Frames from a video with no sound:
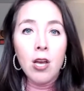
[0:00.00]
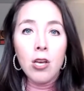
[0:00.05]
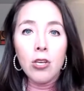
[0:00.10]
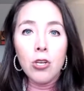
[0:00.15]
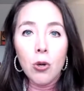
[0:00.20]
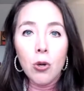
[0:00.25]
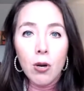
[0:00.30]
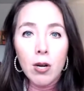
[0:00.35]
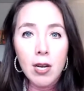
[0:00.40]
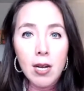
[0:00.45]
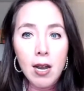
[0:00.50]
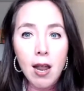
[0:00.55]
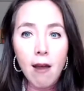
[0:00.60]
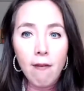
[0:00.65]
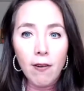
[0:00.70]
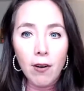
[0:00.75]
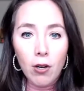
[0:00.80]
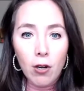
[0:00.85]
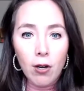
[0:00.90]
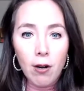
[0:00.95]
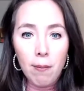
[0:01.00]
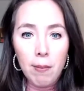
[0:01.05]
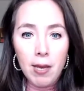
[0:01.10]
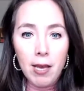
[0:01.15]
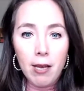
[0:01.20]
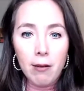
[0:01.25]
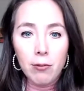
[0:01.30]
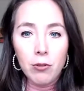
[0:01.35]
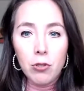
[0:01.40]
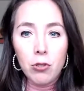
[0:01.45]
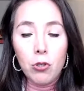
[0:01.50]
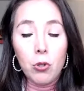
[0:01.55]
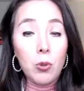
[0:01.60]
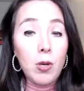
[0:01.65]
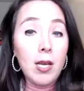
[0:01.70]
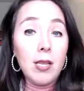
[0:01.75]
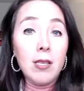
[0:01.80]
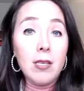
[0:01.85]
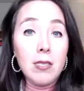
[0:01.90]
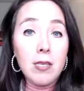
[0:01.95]
you're never going to be able to
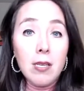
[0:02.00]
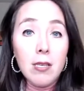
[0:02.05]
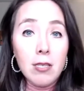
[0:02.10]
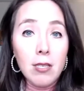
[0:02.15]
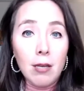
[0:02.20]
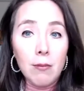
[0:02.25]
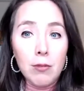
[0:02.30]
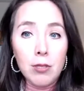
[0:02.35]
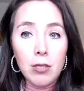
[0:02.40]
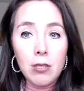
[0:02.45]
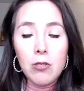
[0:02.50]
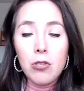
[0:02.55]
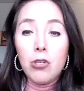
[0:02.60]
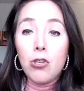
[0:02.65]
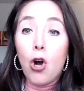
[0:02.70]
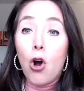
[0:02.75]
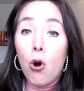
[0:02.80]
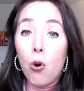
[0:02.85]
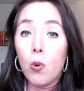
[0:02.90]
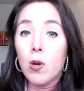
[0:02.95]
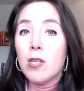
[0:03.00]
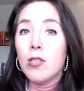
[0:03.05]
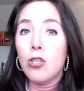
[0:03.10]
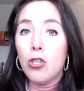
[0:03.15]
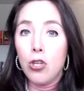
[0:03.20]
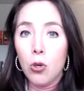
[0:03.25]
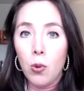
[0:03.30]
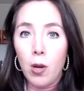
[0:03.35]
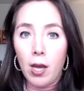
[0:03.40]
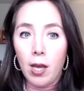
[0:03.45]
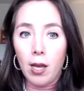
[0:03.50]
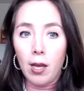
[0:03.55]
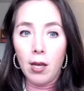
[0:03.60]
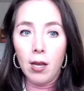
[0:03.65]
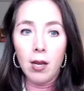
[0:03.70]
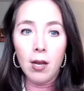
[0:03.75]
create the systems, because you're always doing.